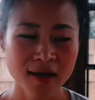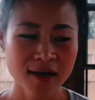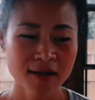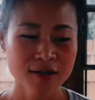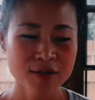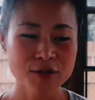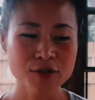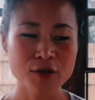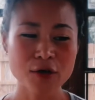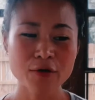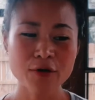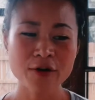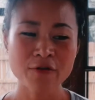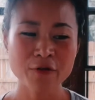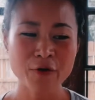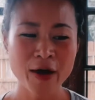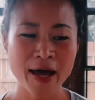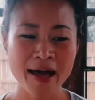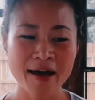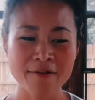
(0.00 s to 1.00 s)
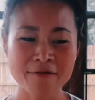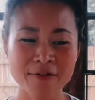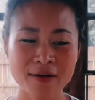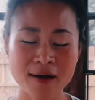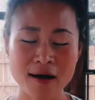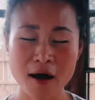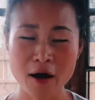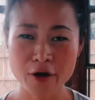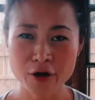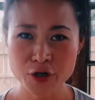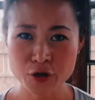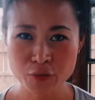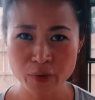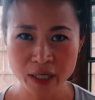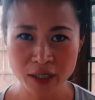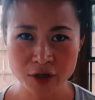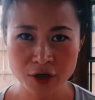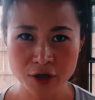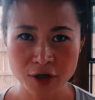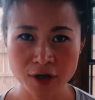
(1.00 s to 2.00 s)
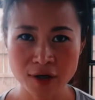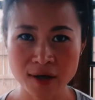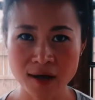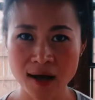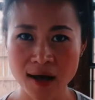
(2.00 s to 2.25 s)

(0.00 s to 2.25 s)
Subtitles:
So if we have a harsh winter,